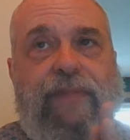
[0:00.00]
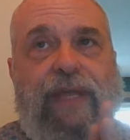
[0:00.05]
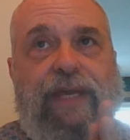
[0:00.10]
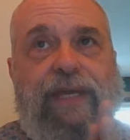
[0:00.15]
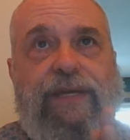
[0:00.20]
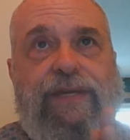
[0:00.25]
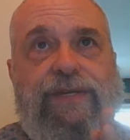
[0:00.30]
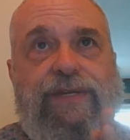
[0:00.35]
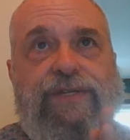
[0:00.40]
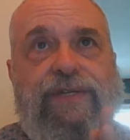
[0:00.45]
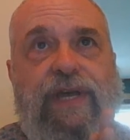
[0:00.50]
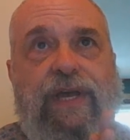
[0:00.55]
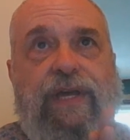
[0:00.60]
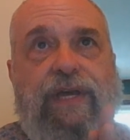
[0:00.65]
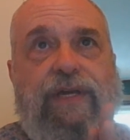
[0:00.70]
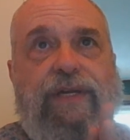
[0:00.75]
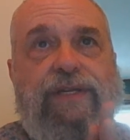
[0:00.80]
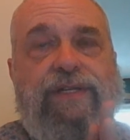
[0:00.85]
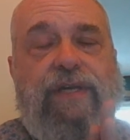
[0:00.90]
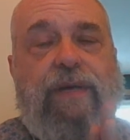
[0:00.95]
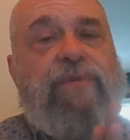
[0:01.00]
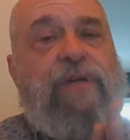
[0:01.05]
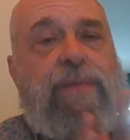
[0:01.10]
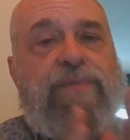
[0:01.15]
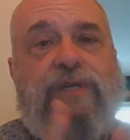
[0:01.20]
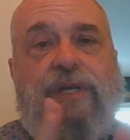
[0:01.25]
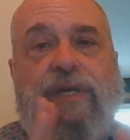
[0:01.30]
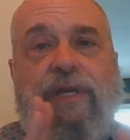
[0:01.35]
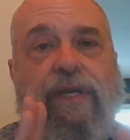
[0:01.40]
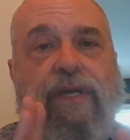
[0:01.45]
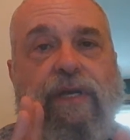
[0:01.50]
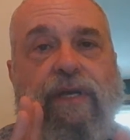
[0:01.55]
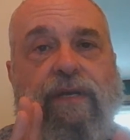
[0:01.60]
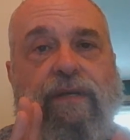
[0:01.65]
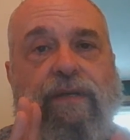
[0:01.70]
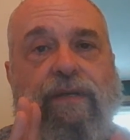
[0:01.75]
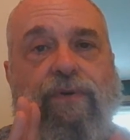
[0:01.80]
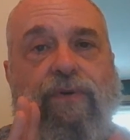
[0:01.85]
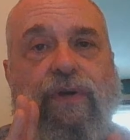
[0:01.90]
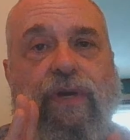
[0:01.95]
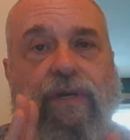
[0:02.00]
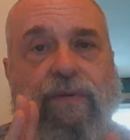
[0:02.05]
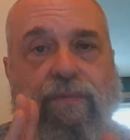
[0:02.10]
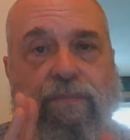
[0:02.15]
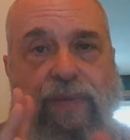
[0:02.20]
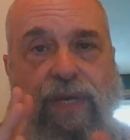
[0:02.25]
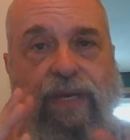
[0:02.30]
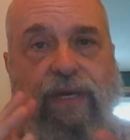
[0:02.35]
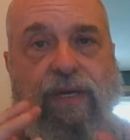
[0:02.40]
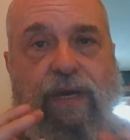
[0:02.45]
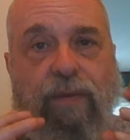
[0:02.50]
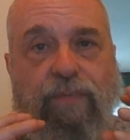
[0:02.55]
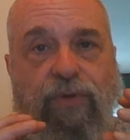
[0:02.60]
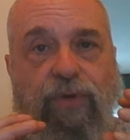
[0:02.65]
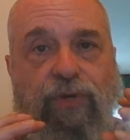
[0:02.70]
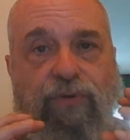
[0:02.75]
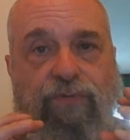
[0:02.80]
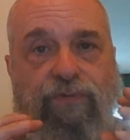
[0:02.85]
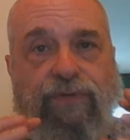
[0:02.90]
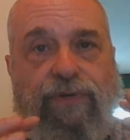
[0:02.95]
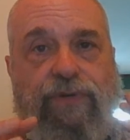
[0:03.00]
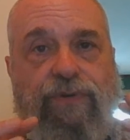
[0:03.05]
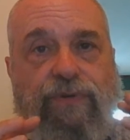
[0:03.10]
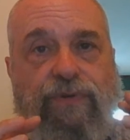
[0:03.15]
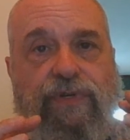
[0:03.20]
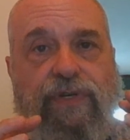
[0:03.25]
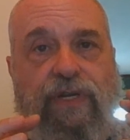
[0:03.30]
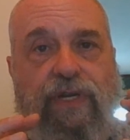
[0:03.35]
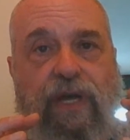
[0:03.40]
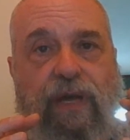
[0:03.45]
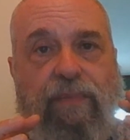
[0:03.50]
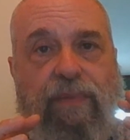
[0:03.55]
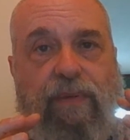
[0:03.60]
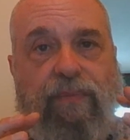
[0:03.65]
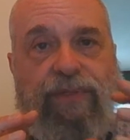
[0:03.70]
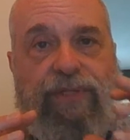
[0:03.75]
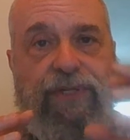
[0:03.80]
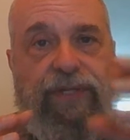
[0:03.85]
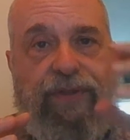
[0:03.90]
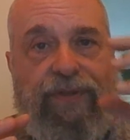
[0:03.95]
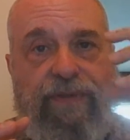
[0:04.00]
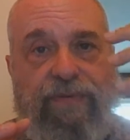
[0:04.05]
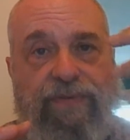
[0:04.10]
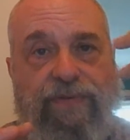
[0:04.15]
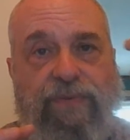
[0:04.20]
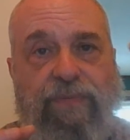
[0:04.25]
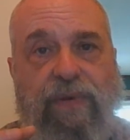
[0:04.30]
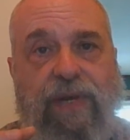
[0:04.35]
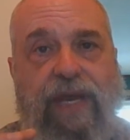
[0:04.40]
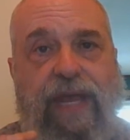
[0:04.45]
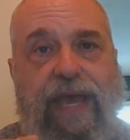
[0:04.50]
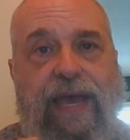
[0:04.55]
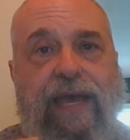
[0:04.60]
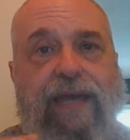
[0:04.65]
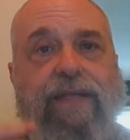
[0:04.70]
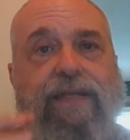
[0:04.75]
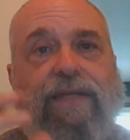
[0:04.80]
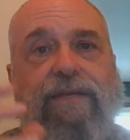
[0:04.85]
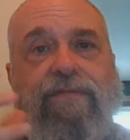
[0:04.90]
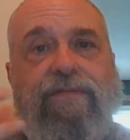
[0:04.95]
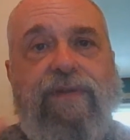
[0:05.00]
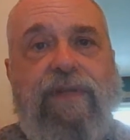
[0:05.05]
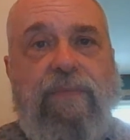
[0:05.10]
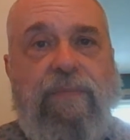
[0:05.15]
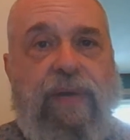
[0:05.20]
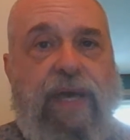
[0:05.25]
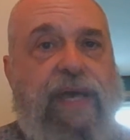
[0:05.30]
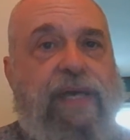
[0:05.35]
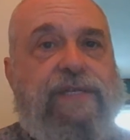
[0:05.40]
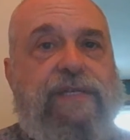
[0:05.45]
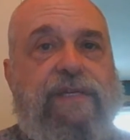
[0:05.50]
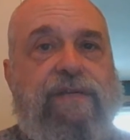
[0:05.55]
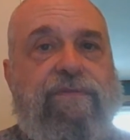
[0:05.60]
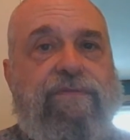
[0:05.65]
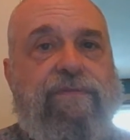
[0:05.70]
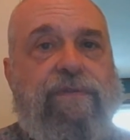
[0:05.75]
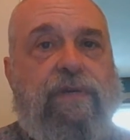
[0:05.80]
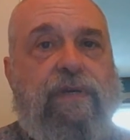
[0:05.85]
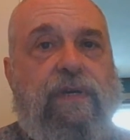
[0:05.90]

is sometimes you can become confused and not be able to tell the difference between active and passive,